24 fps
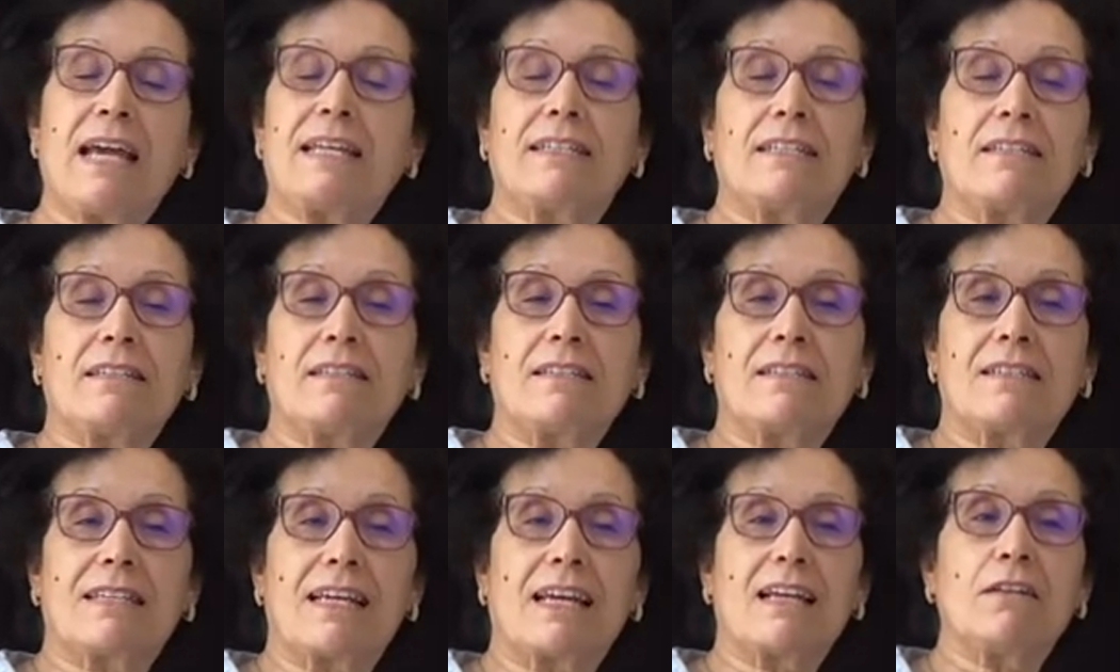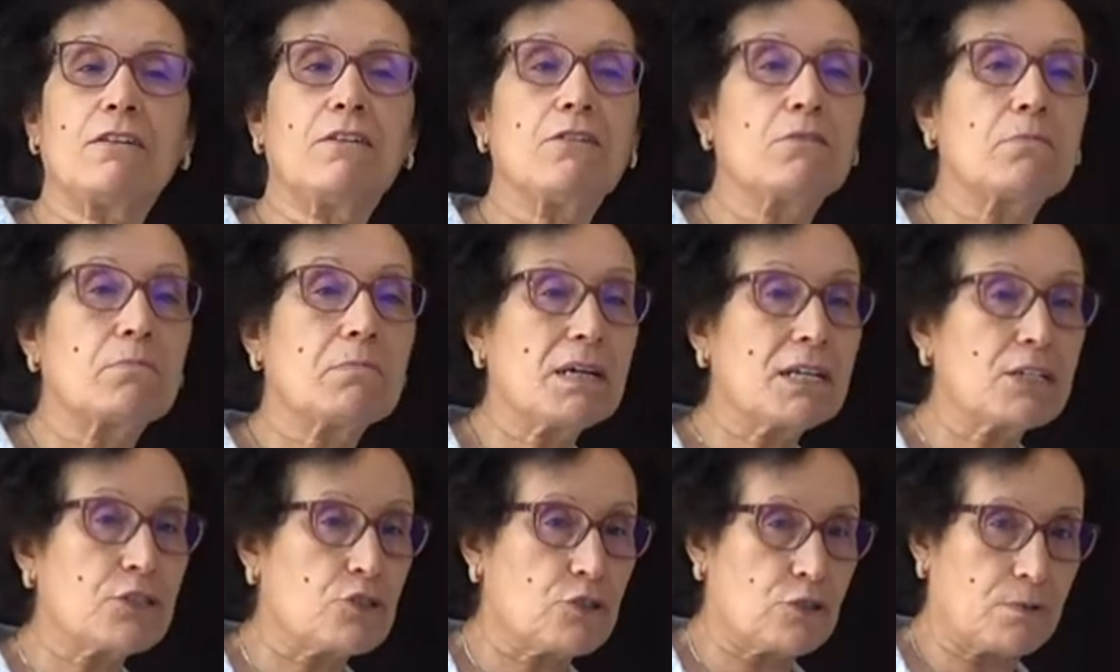didn't tell her
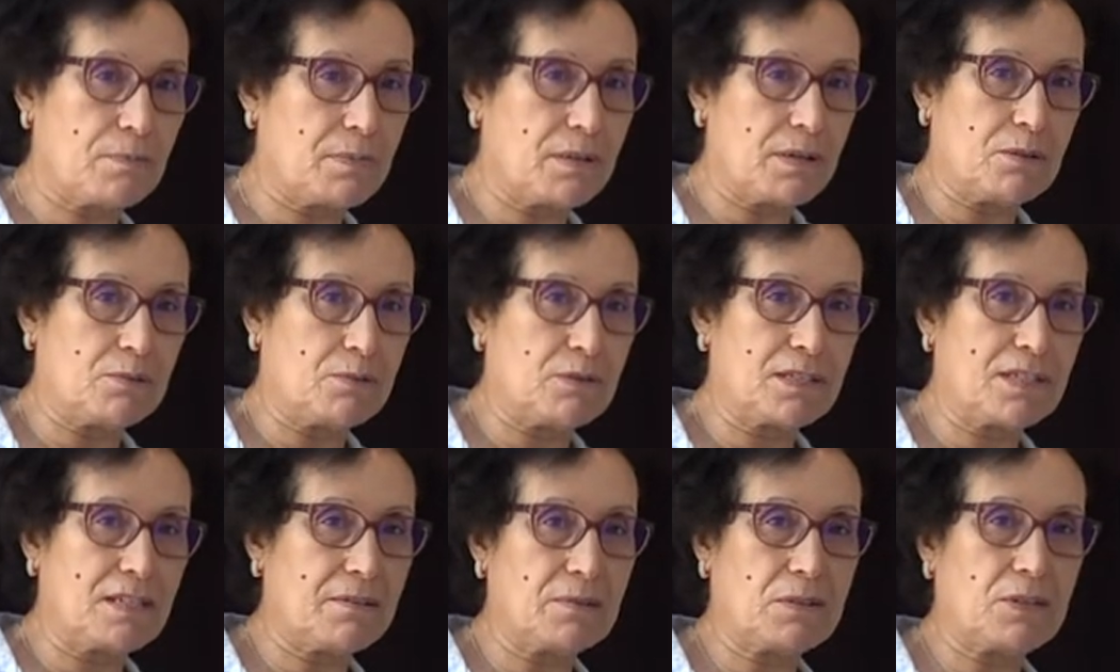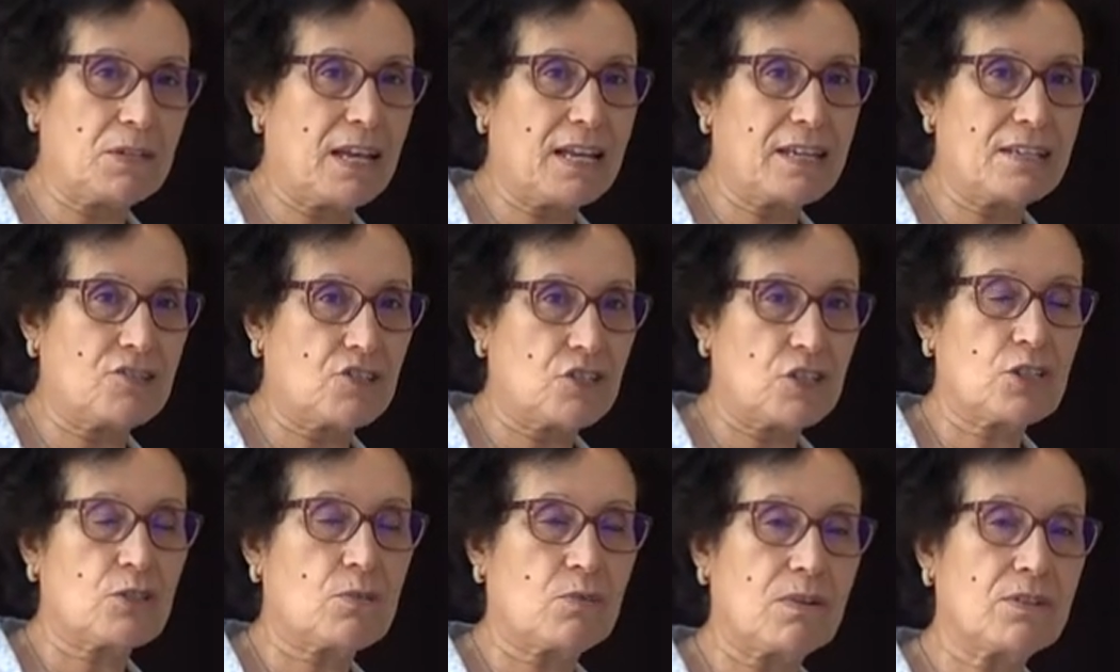much about I
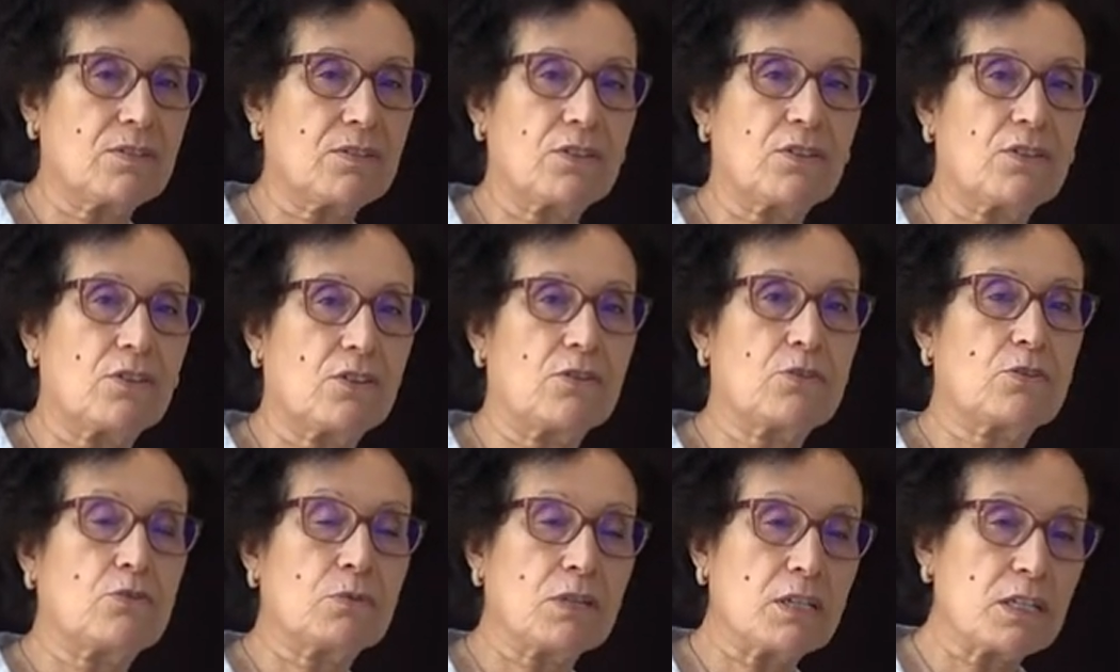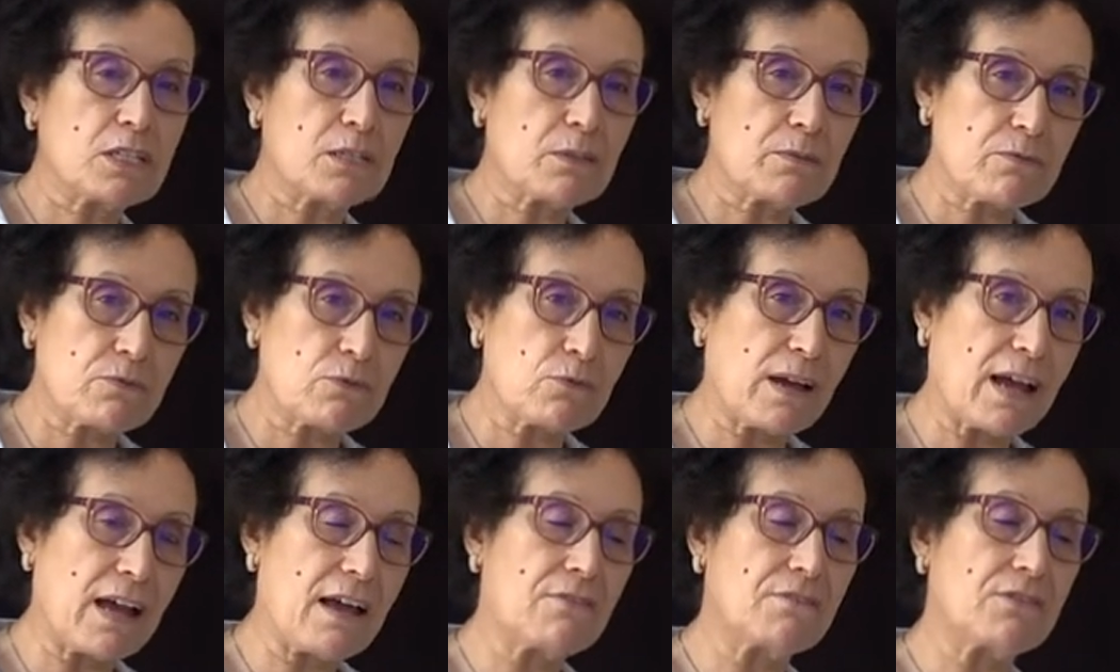just wanted her to
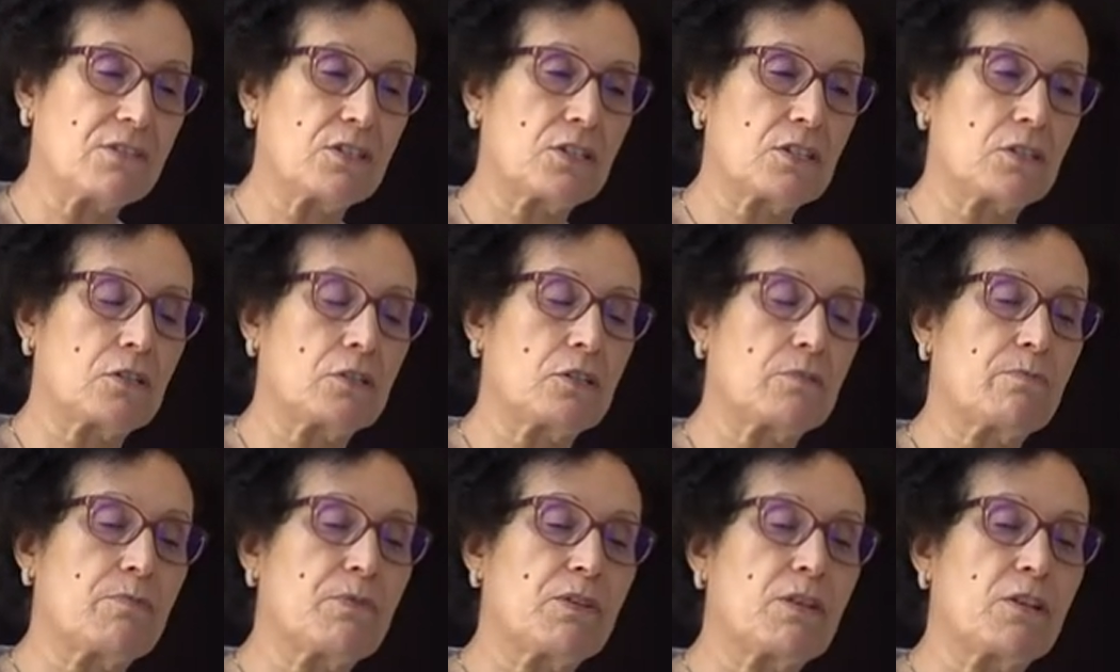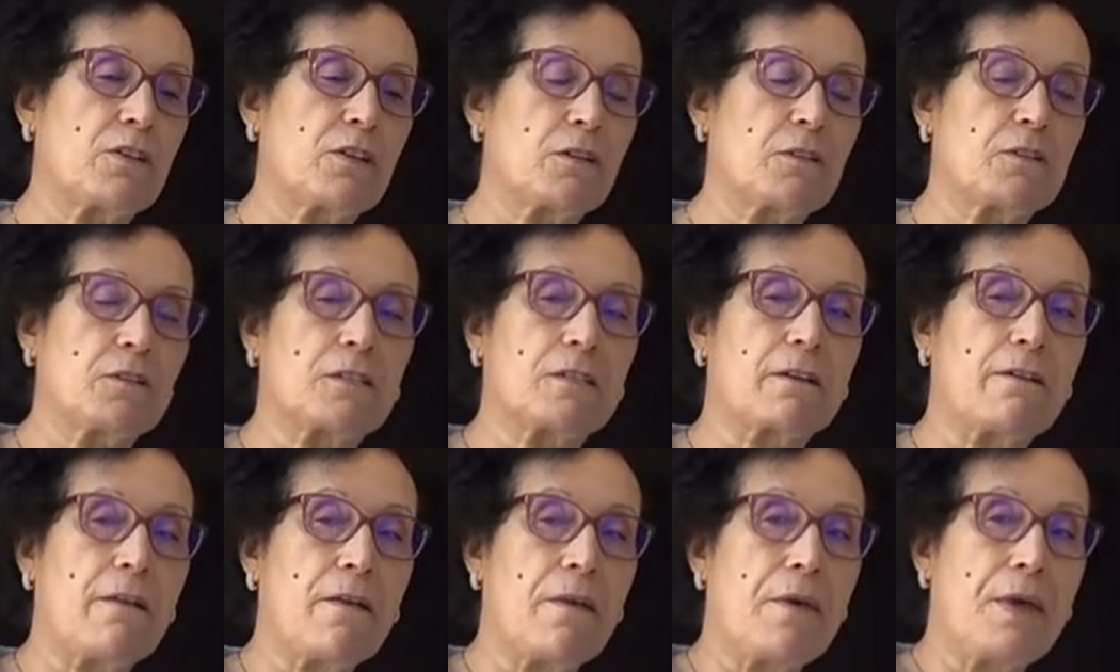have this
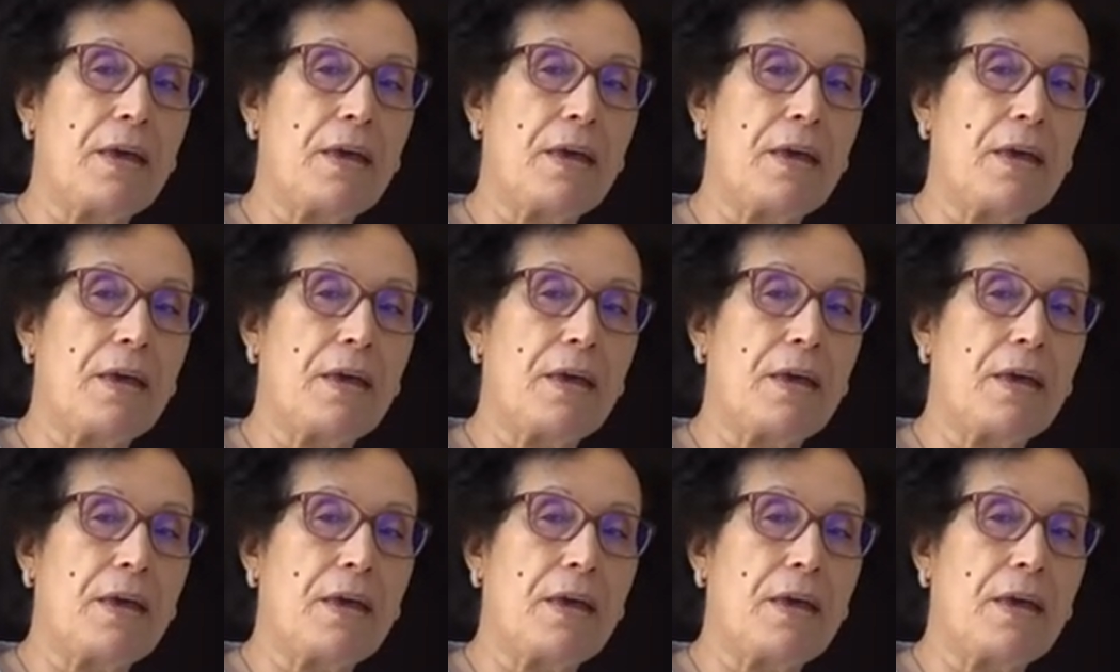experience.